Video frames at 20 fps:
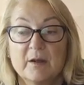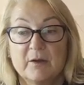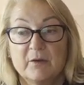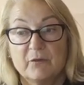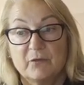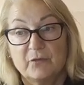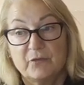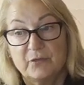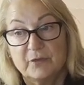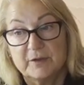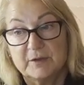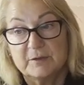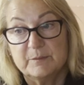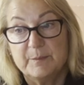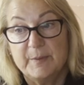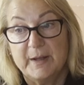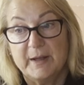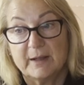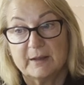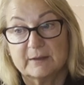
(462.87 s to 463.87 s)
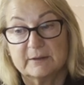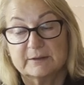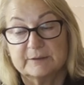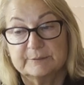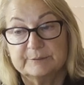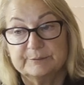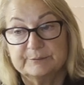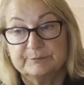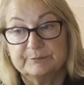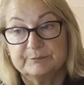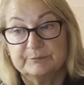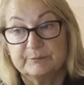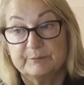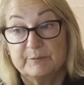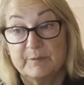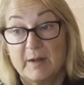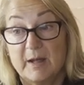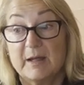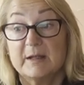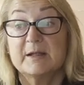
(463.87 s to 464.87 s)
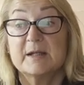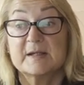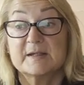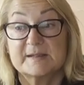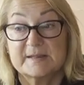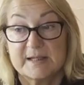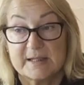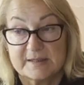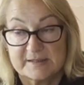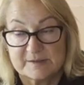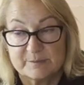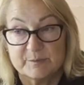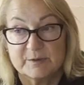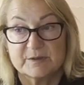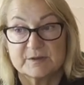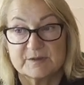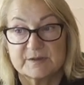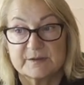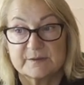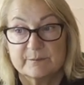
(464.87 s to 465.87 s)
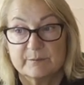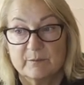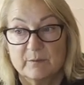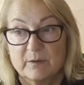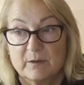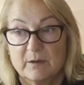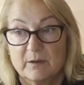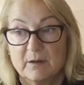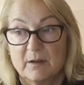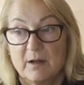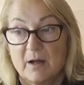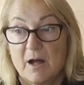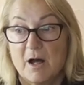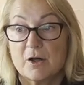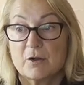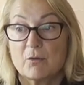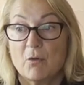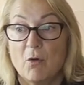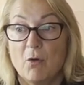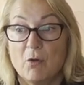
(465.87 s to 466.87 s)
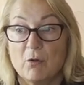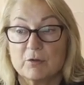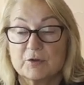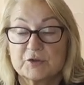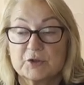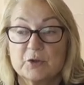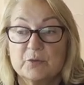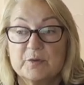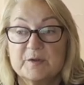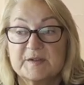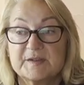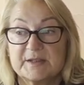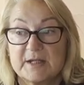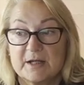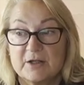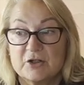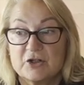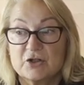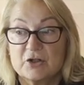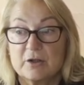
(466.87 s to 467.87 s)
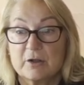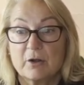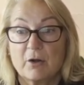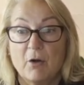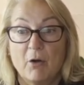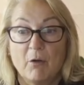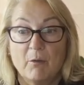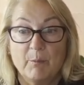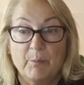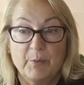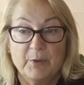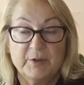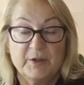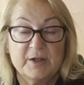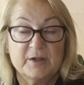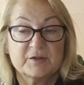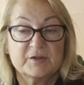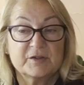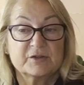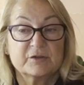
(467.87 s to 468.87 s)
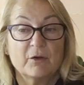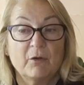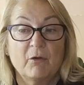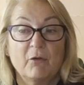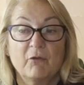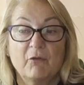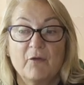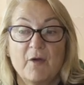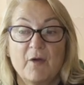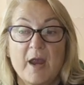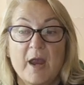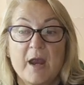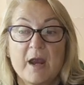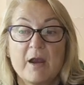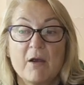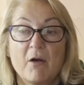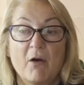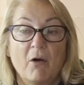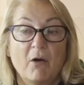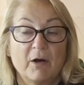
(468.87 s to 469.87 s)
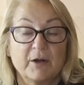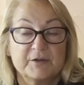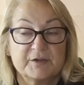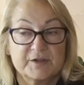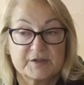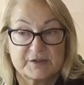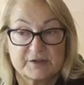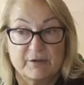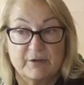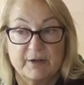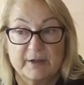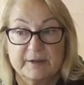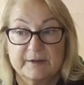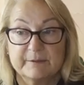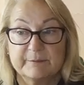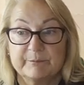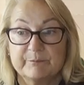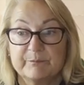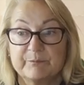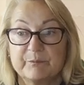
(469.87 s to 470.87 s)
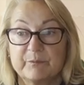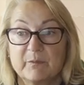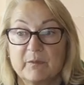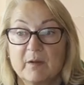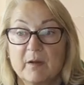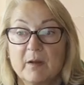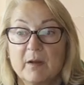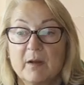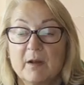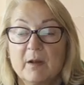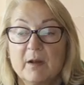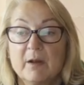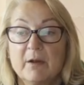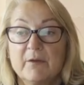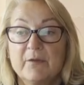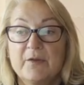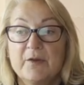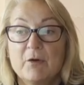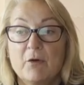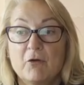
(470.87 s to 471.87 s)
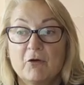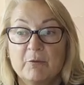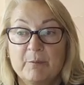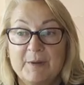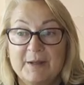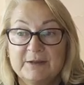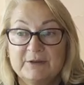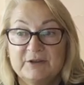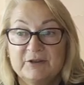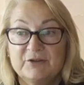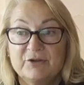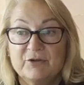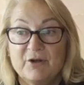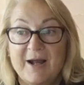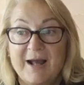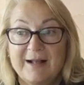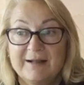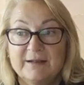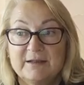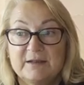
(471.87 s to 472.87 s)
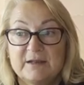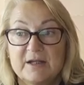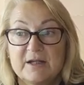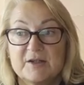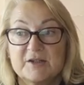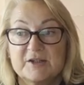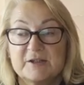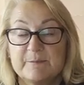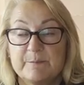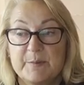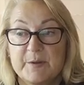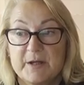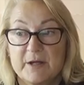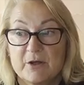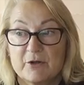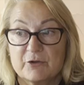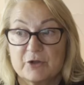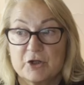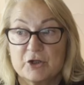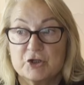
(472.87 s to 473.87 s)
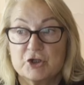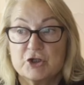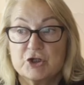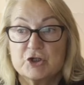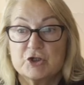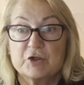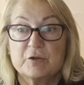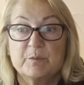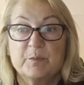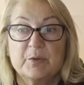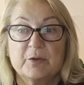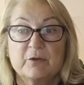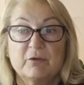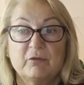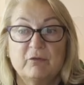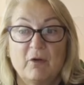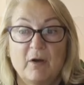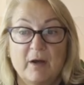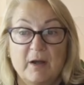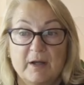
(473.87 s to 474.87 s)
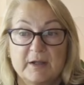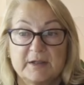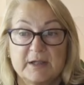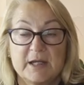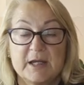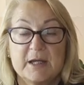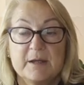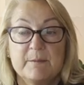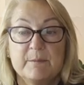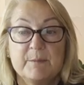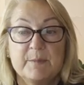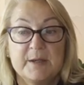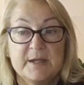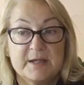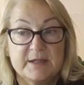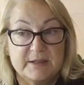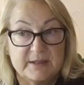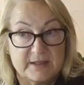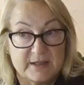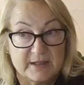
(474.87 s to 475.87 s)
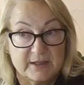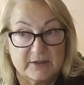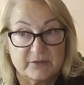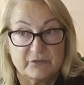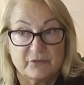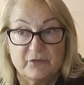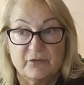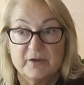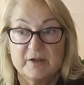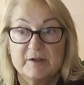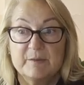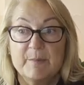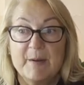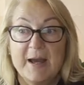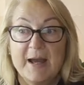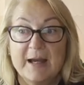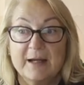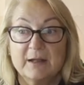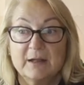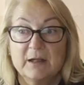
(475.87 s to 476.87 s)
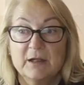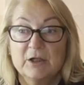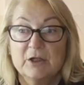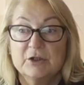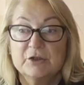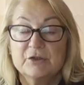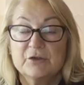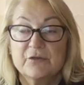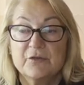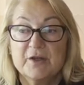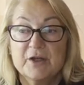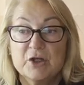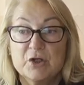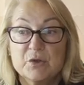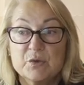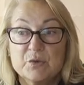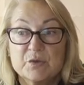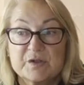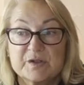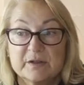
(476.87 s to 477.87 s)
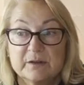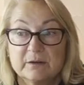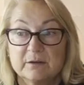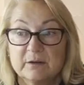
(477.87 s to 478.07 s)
Feedback and assessment are also essential components of AR design. The augmented reality experience should provide immediate feedback to the user,